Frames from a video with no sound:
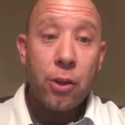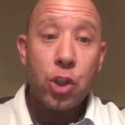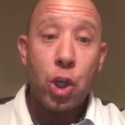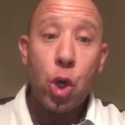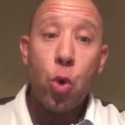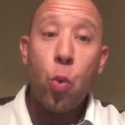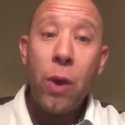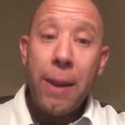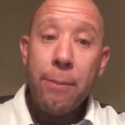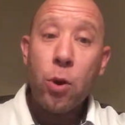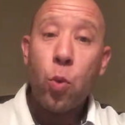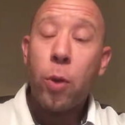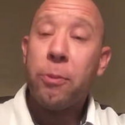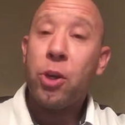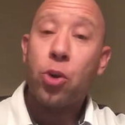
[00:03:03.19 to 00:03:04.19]
Two
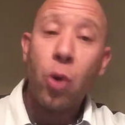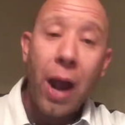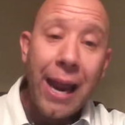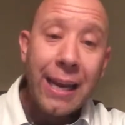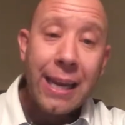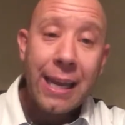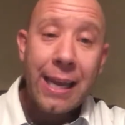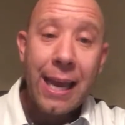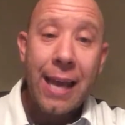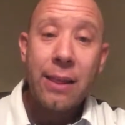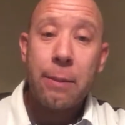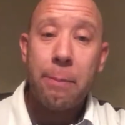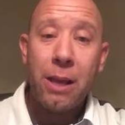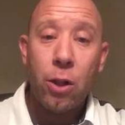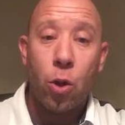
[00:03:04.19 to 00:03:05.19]
women will be grinding
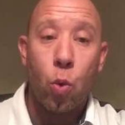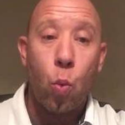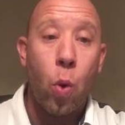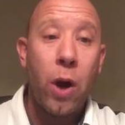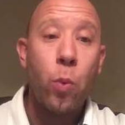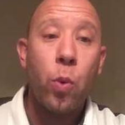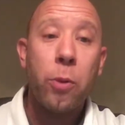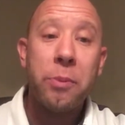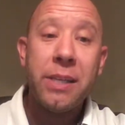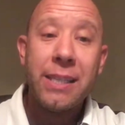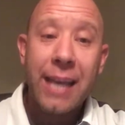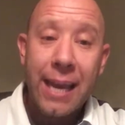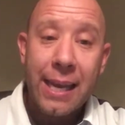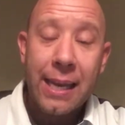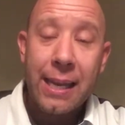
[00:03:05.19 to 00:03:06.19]
at the mill. One will be
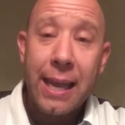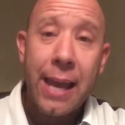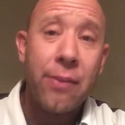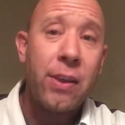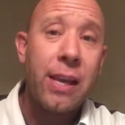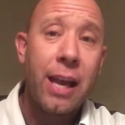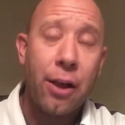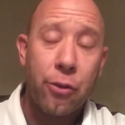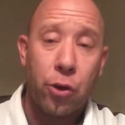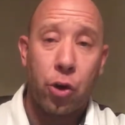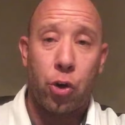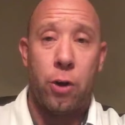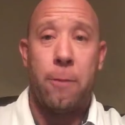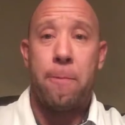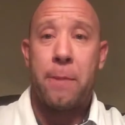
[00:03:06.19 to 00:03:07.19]
taken and the
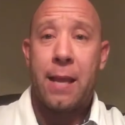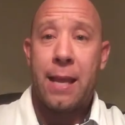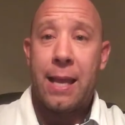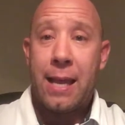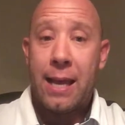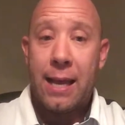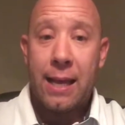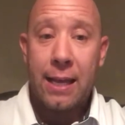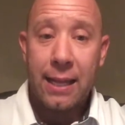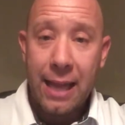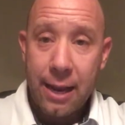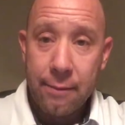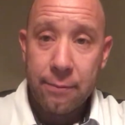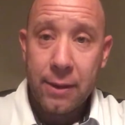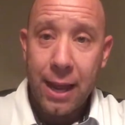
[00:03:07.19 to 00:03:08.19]
other
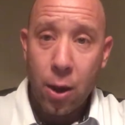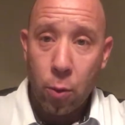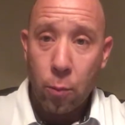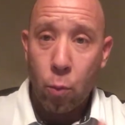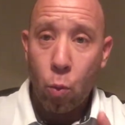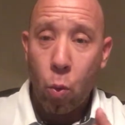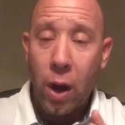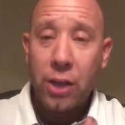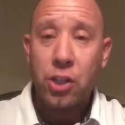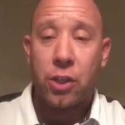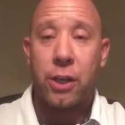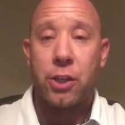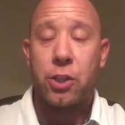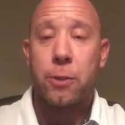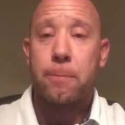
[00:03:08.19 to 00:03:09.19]
left. Now, watch
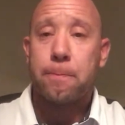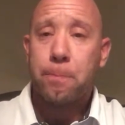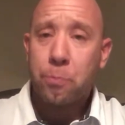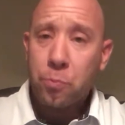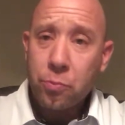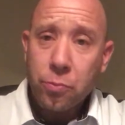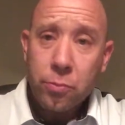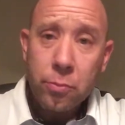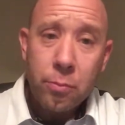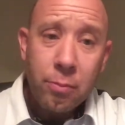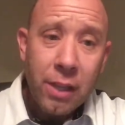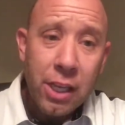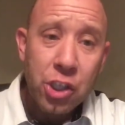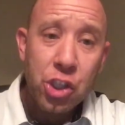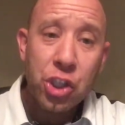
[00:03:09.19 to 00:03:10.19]
this.
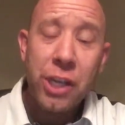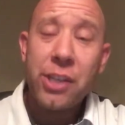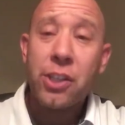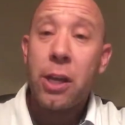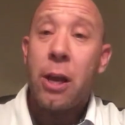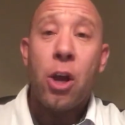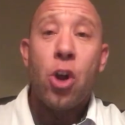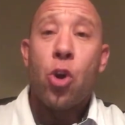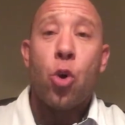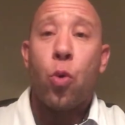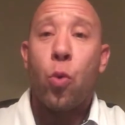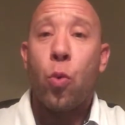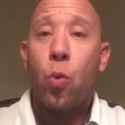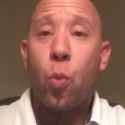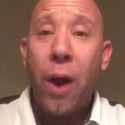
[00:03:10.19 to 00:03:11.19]
Jesus,
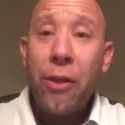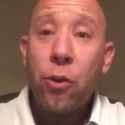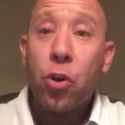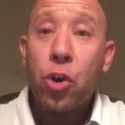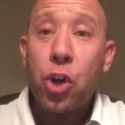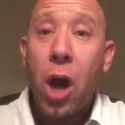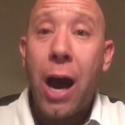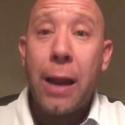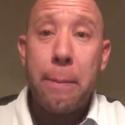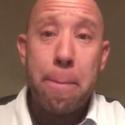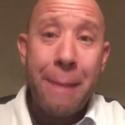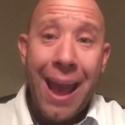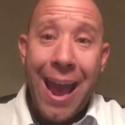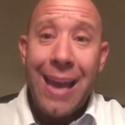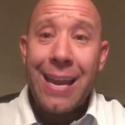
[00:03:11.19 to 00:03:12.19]
whether or
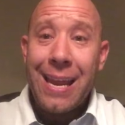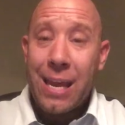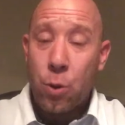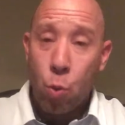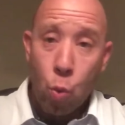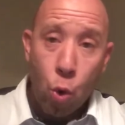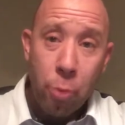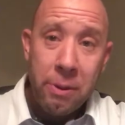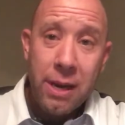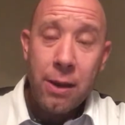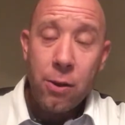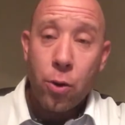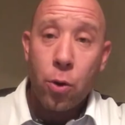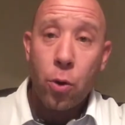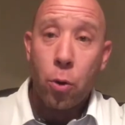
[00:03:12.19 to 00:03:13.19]
not man and
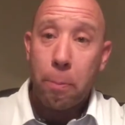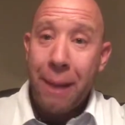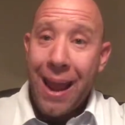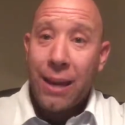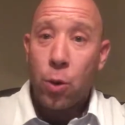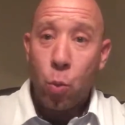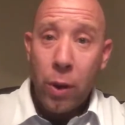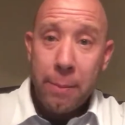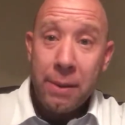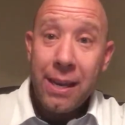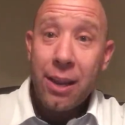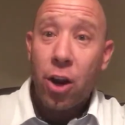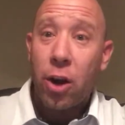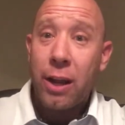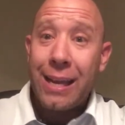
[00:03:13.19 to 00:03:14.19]
woman or man and
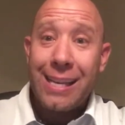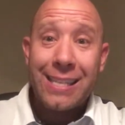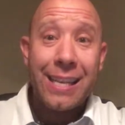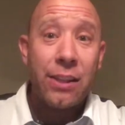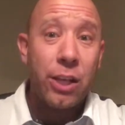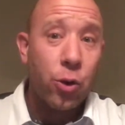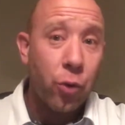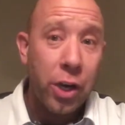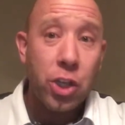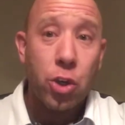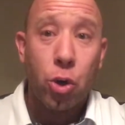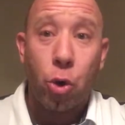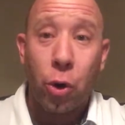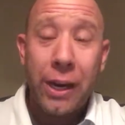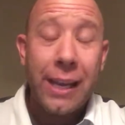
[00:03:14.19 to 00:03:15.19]
women is in the
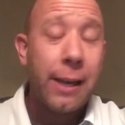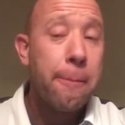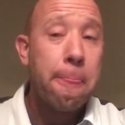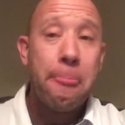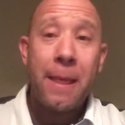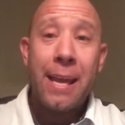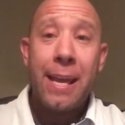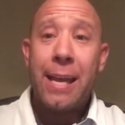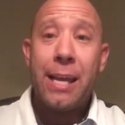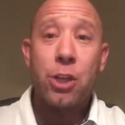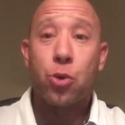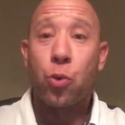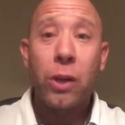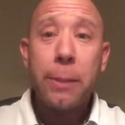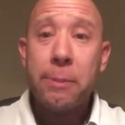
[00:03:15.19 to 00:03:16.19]
original Greek
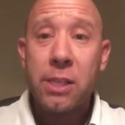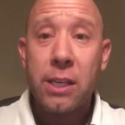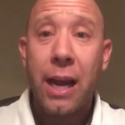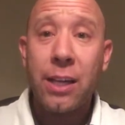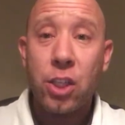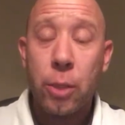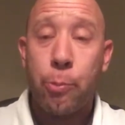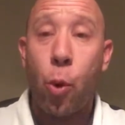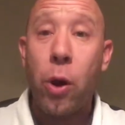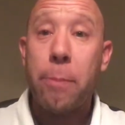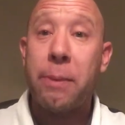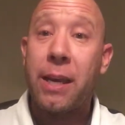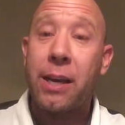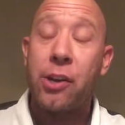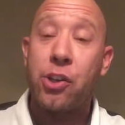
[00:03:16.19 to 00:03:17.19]
is really besides the
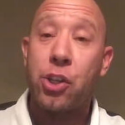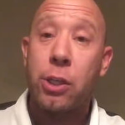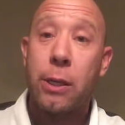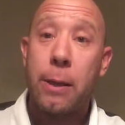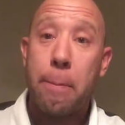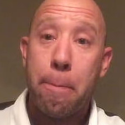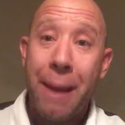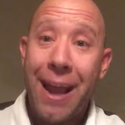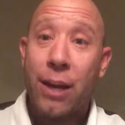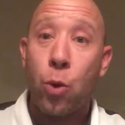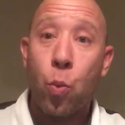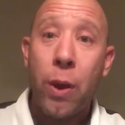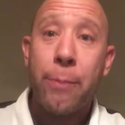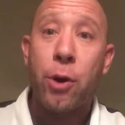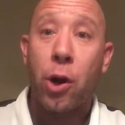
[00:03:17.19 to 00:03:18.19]
point, because man
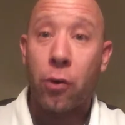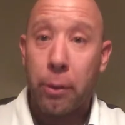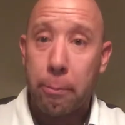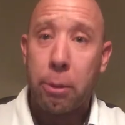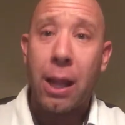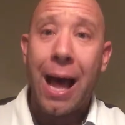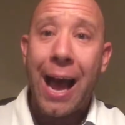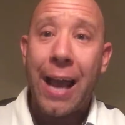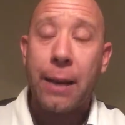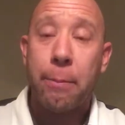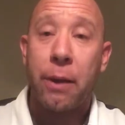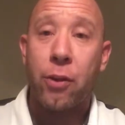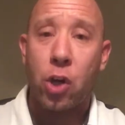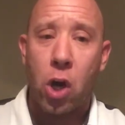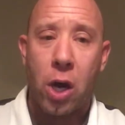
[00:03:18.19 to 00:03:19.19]
and women are implied
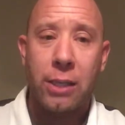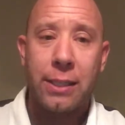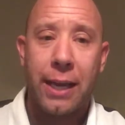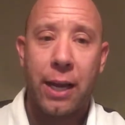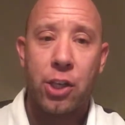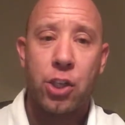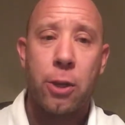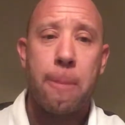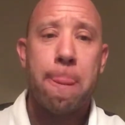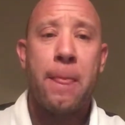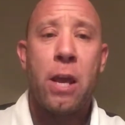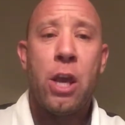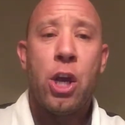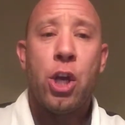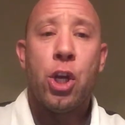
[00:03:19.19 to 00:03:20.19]
by the context.
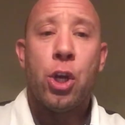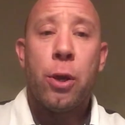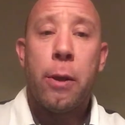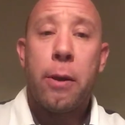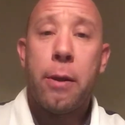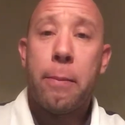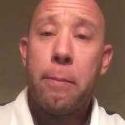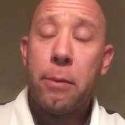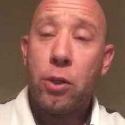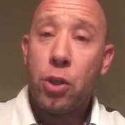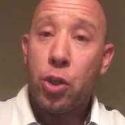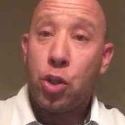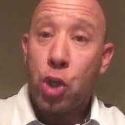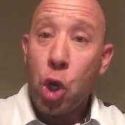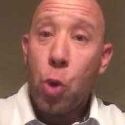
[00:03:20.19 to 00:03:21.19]

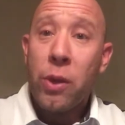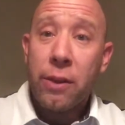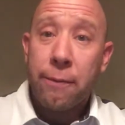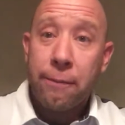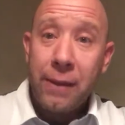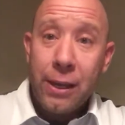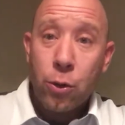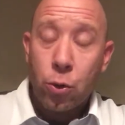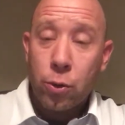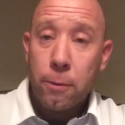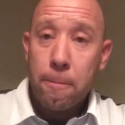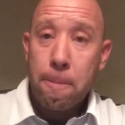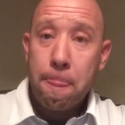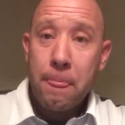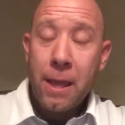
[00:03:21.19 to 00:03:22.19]
Two in the
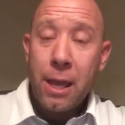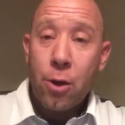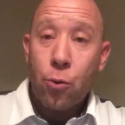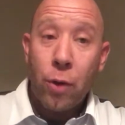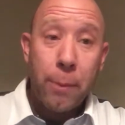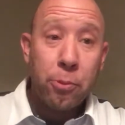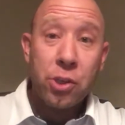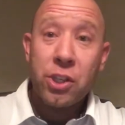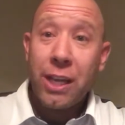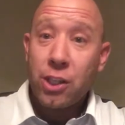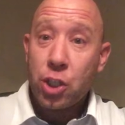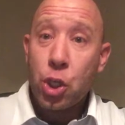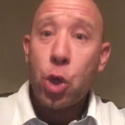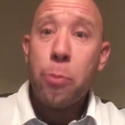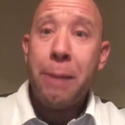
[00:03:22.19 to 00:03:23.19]
field
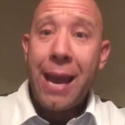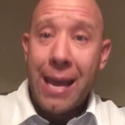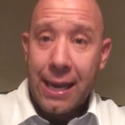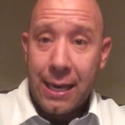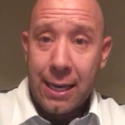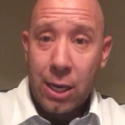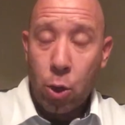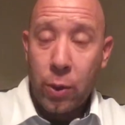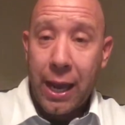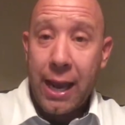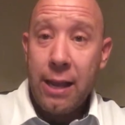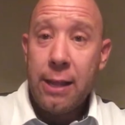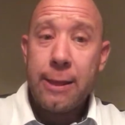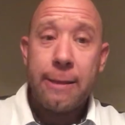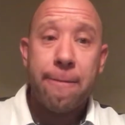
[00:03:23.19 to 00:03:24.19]
represents two men,
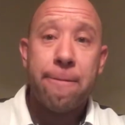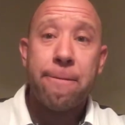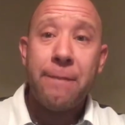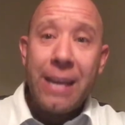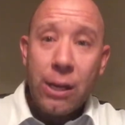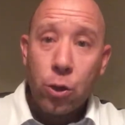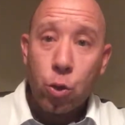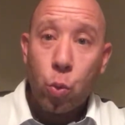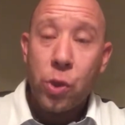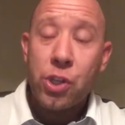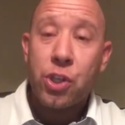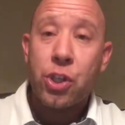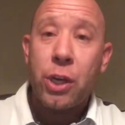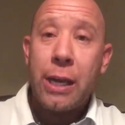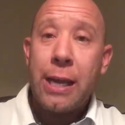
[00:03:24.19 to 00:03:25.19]
okay? The field
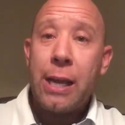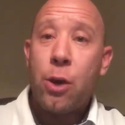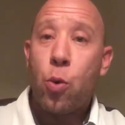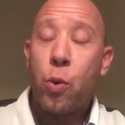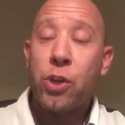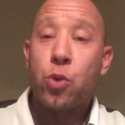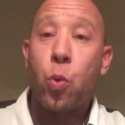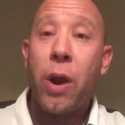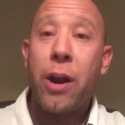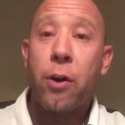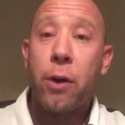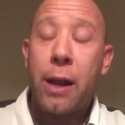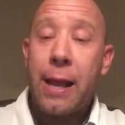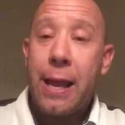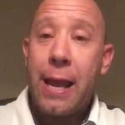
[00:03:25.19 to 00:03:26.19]
was
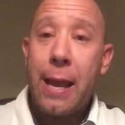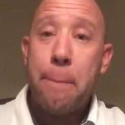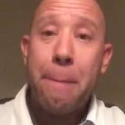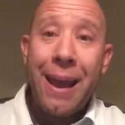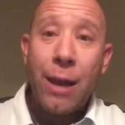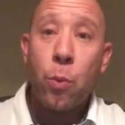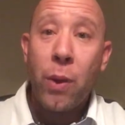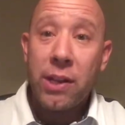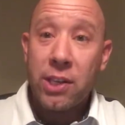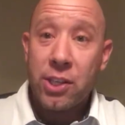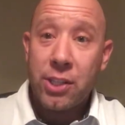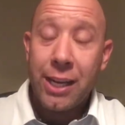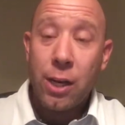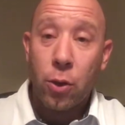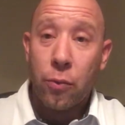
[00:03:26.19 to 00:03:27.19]
where a man went to
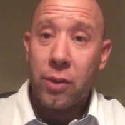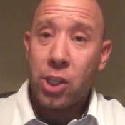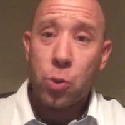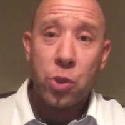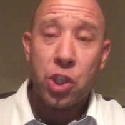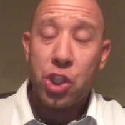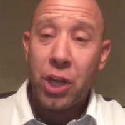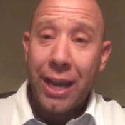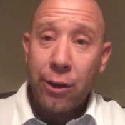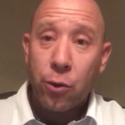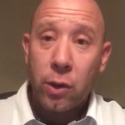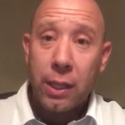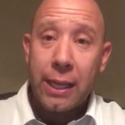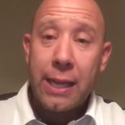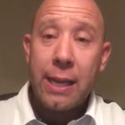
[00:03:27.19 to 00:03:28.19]
till. This was
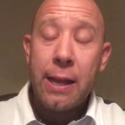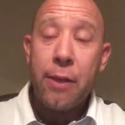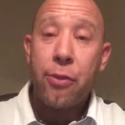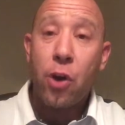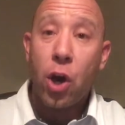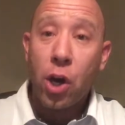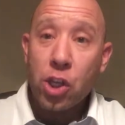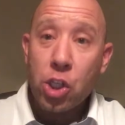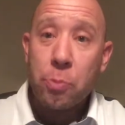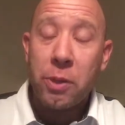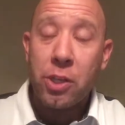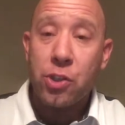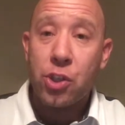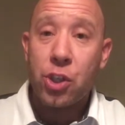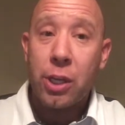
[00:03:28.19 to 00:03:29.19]
generally the
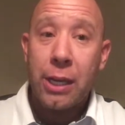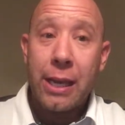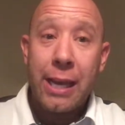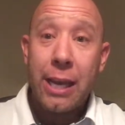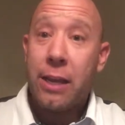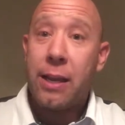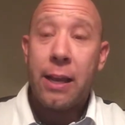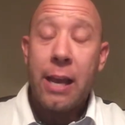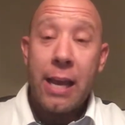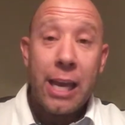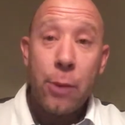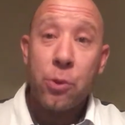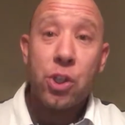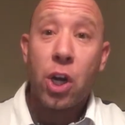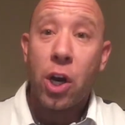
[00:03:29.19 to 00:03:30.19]
husband's, he
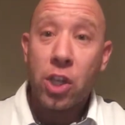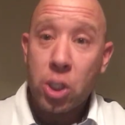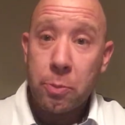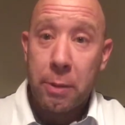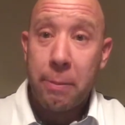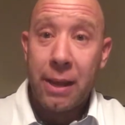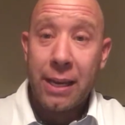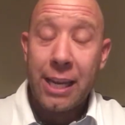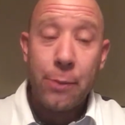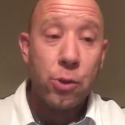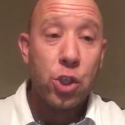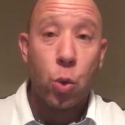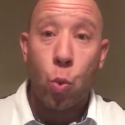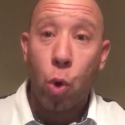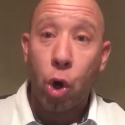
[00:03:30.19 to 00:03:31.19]
was a husbandman. He
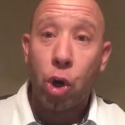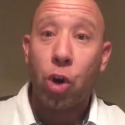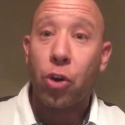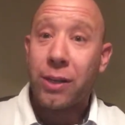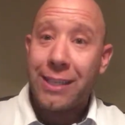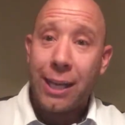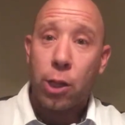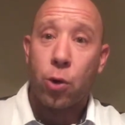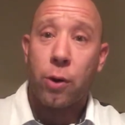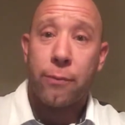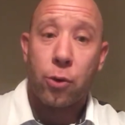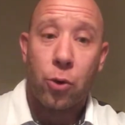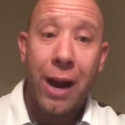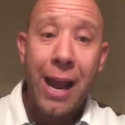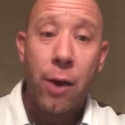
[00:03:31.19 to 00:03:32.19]
was a worker, a tiller
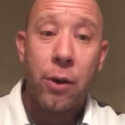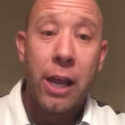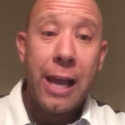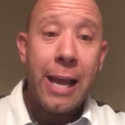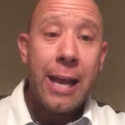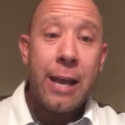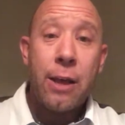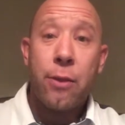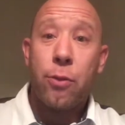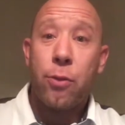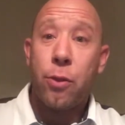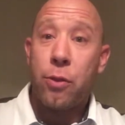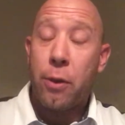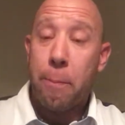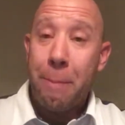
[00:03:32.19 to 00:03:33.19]
of the ground.
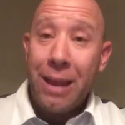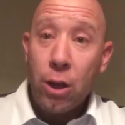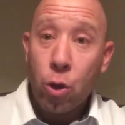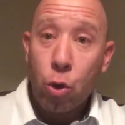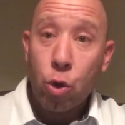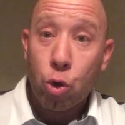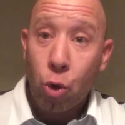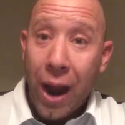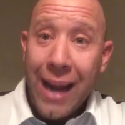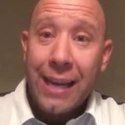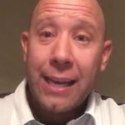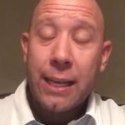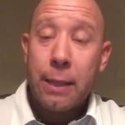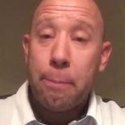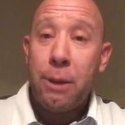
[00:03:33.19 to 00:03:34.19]
The mill,
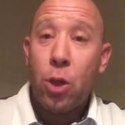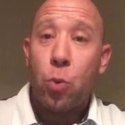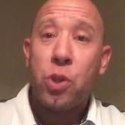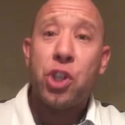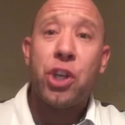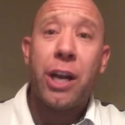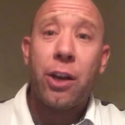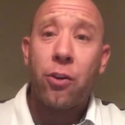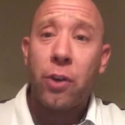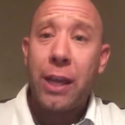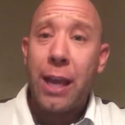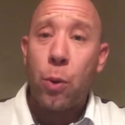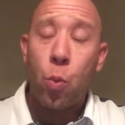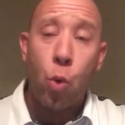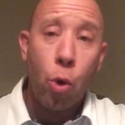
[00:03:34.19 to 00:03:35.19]
grinding at the mill, was
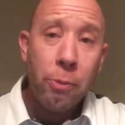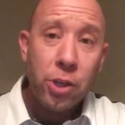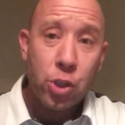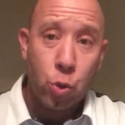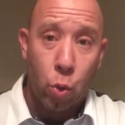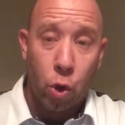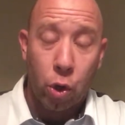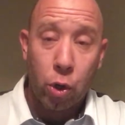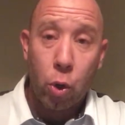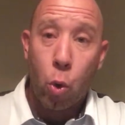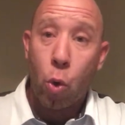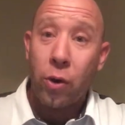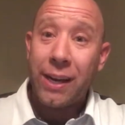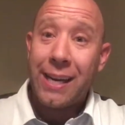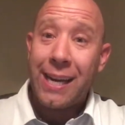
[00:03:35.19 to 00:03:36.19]
generally a woman's work
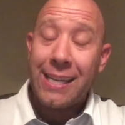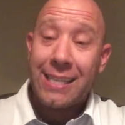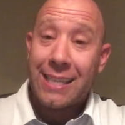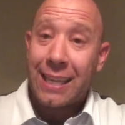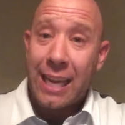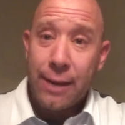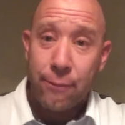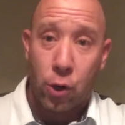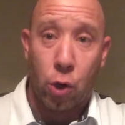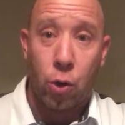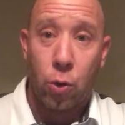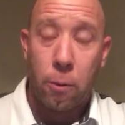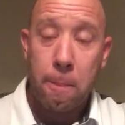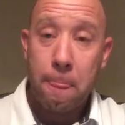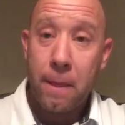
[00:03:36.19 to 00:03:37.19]
or a slave girl.